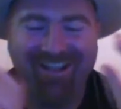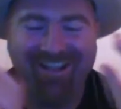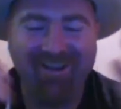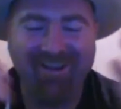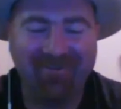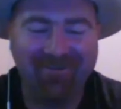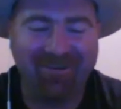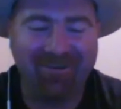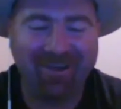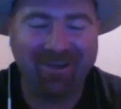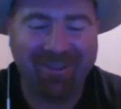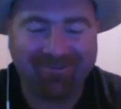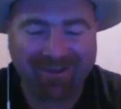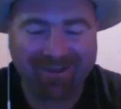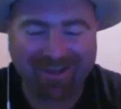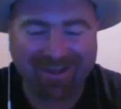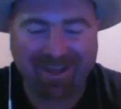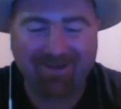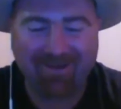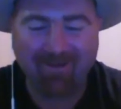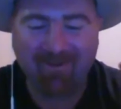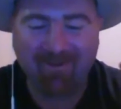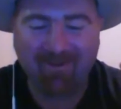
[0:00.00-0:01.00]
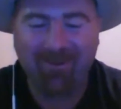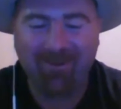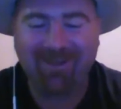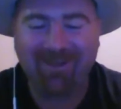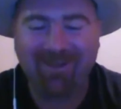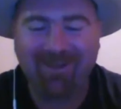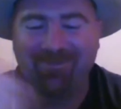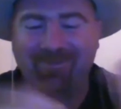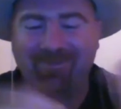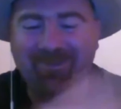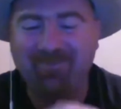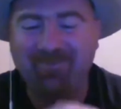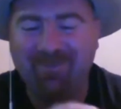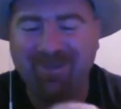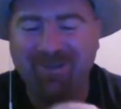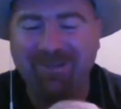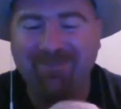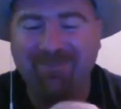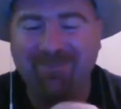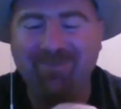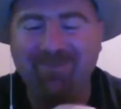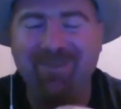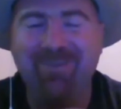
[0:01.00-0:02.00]
Right. Okay. Well, what did you want to be
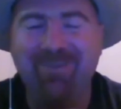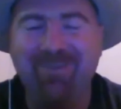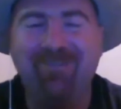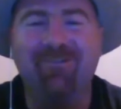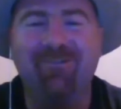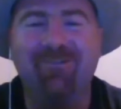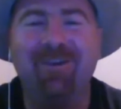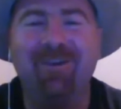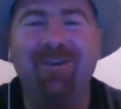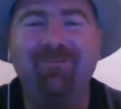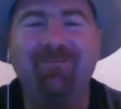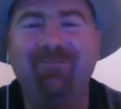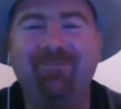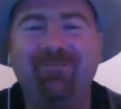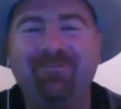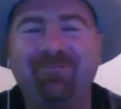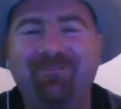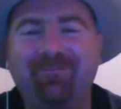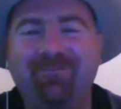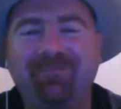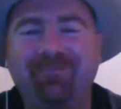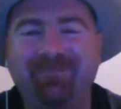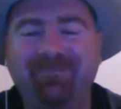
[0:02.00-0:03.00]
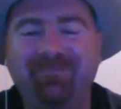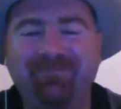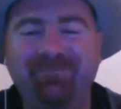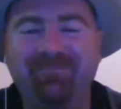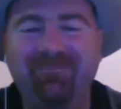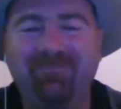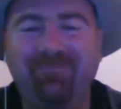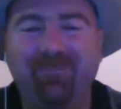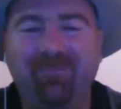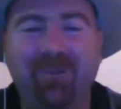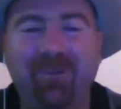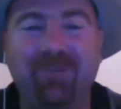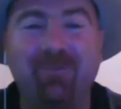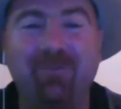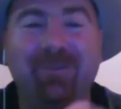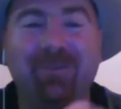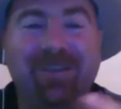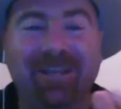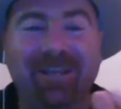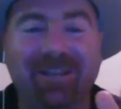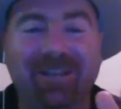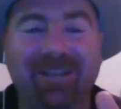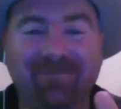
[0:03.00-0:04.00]
when you grew up? When you were a
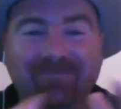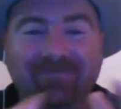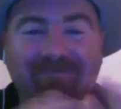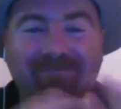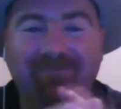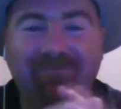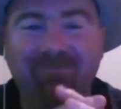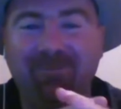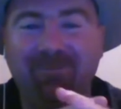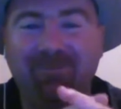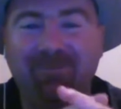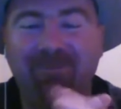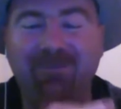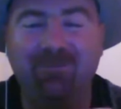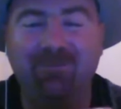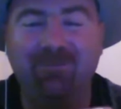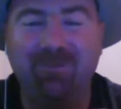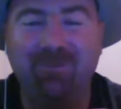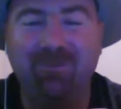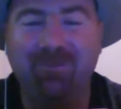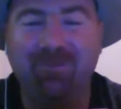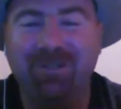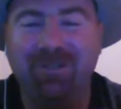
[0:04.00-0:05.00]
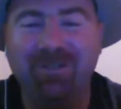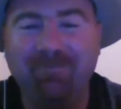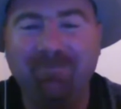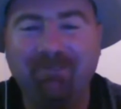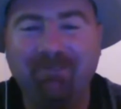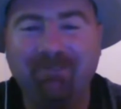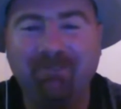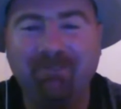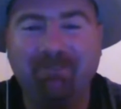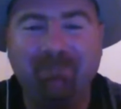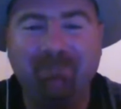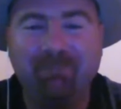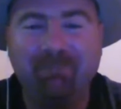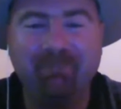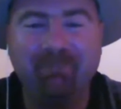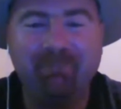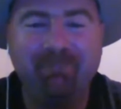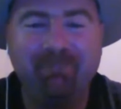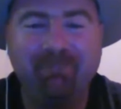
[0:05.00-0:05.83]
kid, what did you want to be?